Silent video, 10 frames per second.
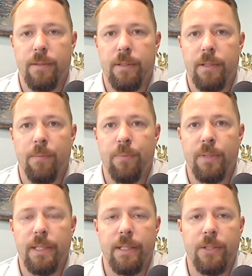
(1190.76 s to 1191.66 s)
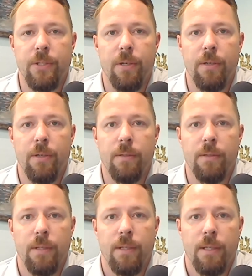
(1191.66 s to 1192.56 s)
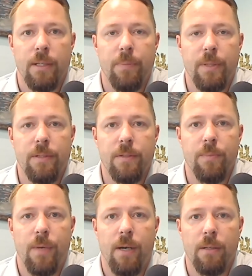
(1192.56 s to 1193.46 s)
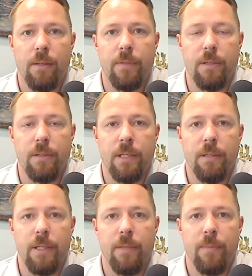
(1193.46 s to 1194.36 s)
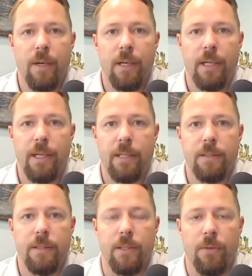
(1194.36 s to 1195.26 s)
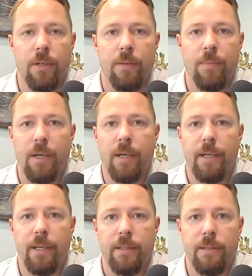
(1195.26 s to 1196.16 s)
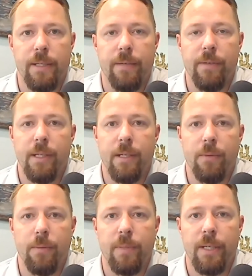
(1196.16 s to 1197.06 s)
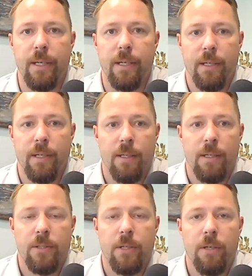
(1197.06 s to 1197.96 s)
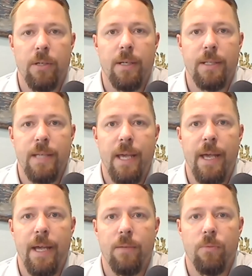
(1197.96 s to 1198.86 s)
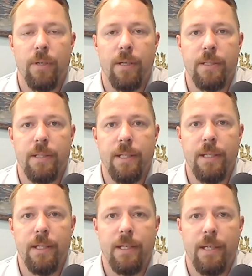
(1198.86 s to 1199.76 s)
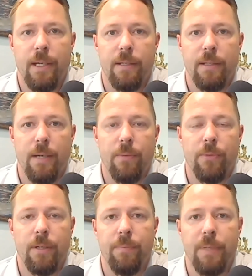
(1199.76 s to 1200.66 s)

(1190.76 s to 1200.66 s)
completely turn the business model of the utility markets, the oil markets. Everything would be turned on its head. Whereas in India, that wouldn't be a